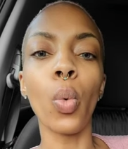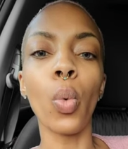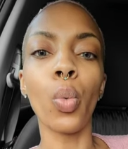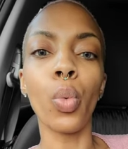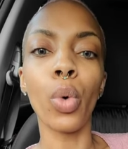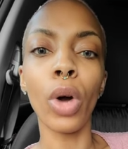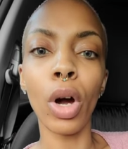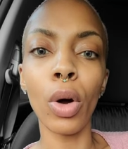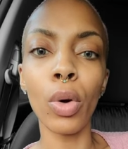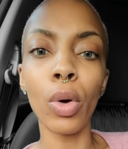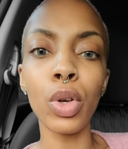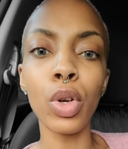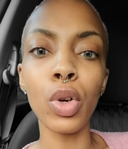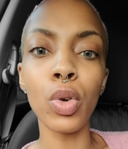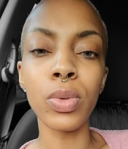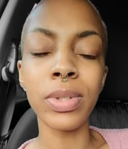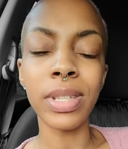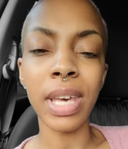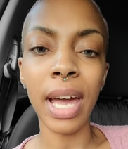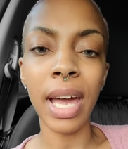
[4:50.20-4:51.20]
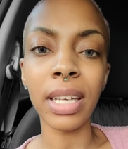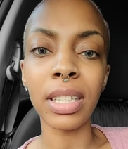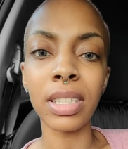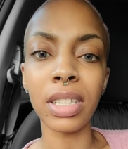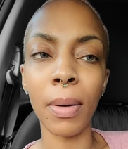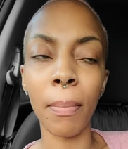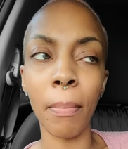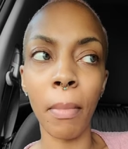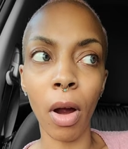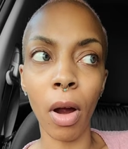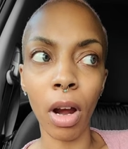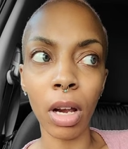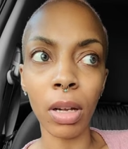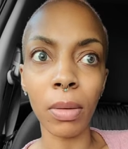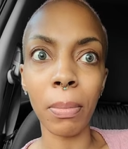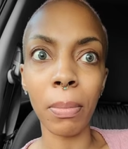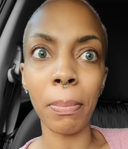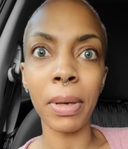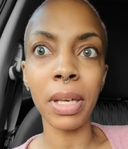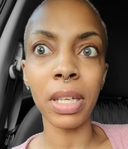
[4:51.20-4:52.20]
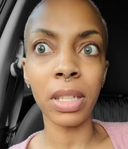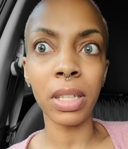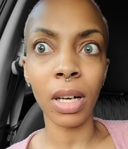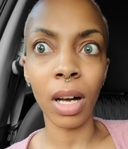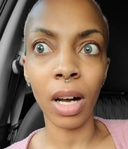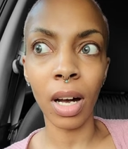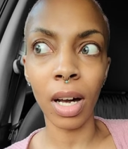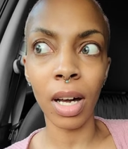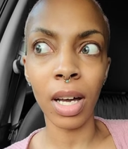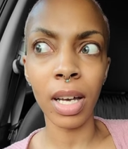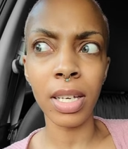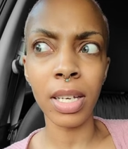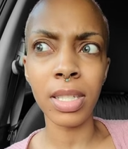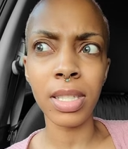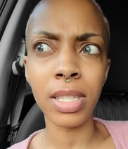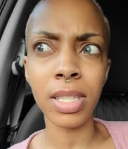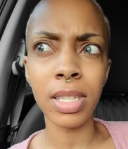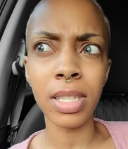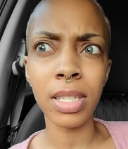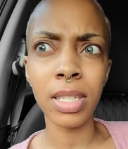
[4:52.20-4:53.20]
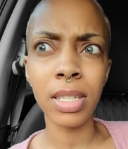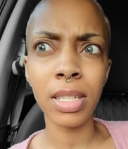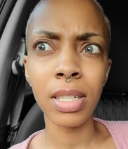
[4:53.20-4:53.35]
Will you take the mark because